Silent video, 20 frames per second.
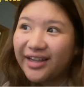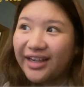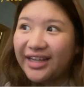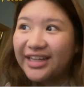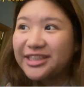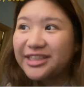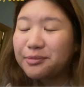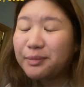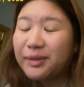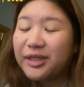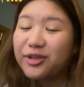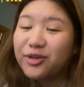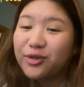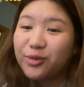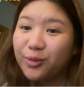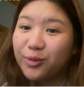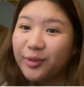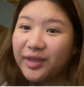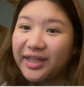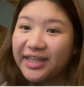It's been
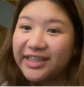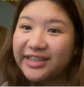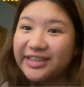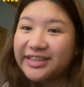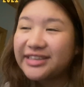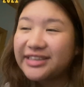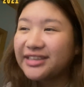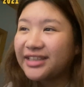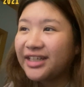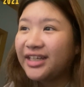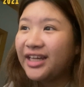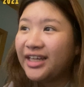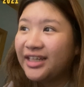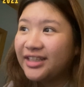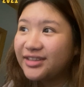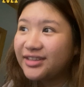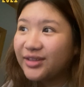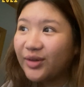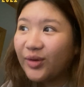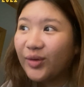two weeks.
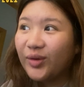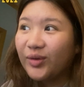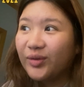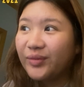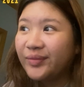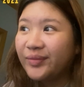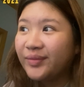So